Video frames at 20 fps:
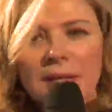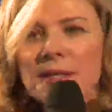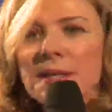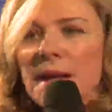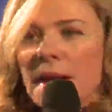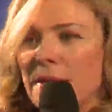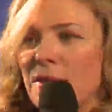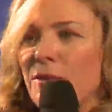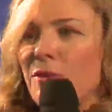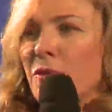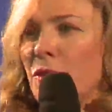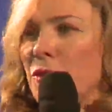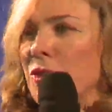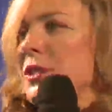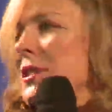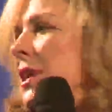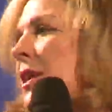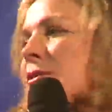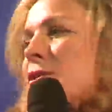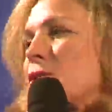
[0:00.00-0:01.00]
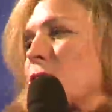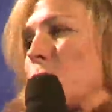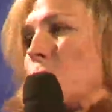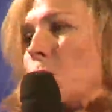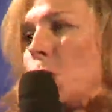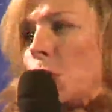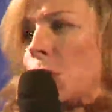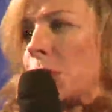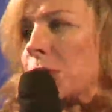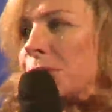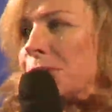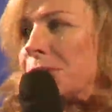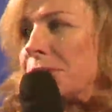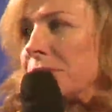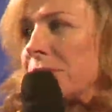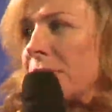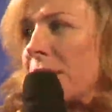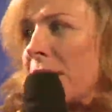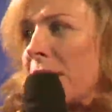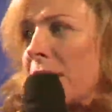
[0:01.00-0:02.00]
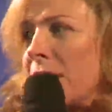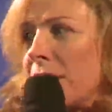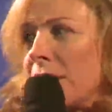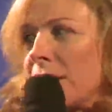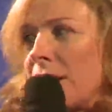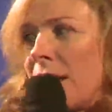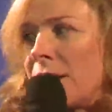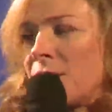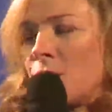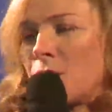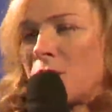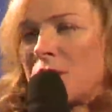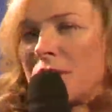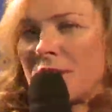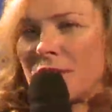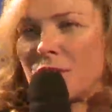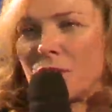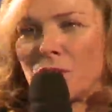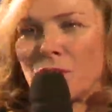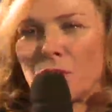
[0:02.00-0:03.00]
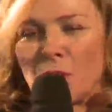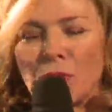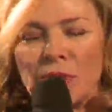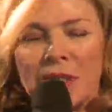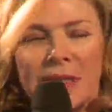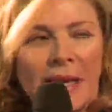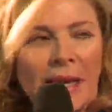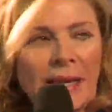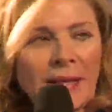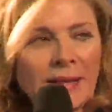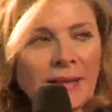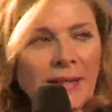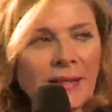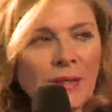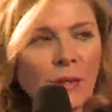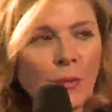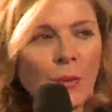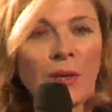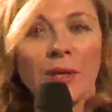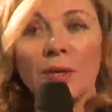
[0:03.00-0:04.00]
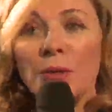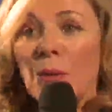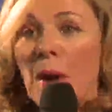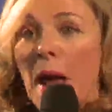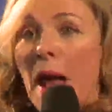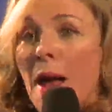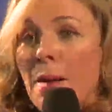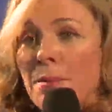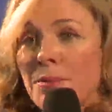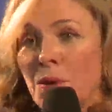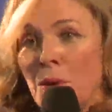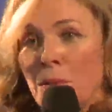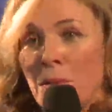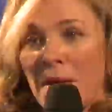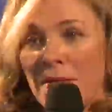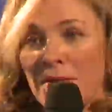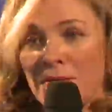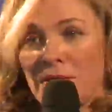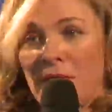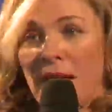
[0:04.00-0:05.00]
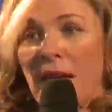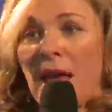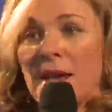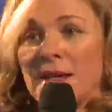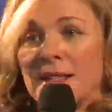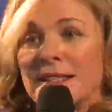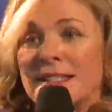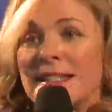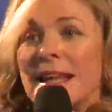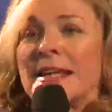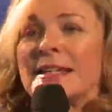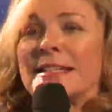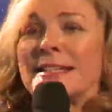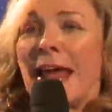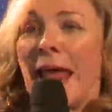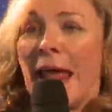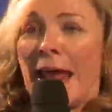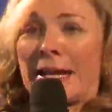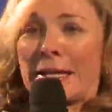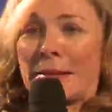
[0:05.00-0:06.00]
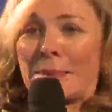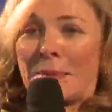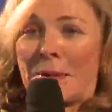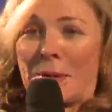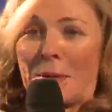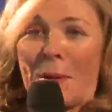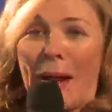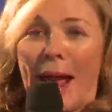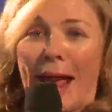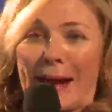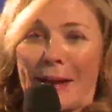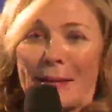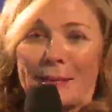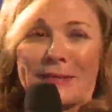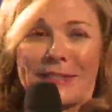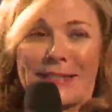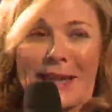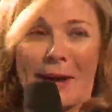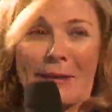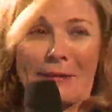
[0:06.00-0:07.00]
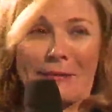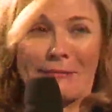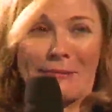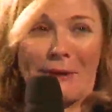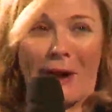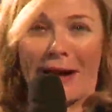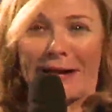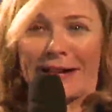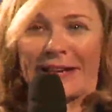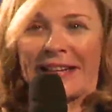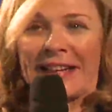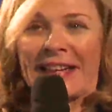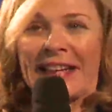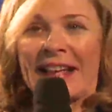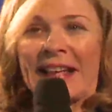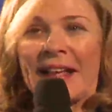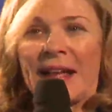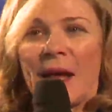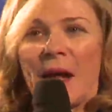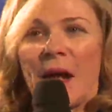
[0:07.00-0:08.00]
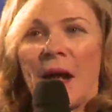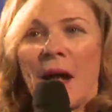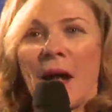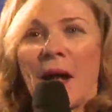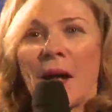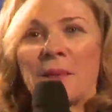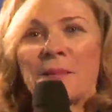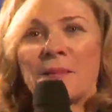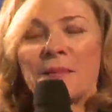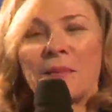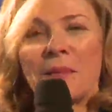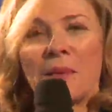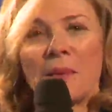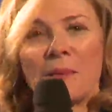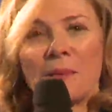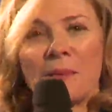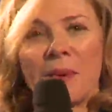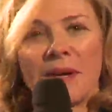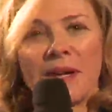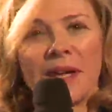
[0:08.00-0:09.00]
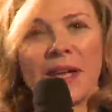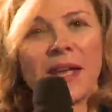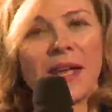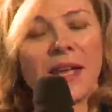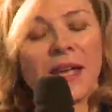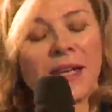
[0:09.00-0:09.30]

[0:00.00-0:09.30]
is like the first day of school and you're six years old again and you want to grab your mother's hand and say, Take me away, I'm terrified. Um, but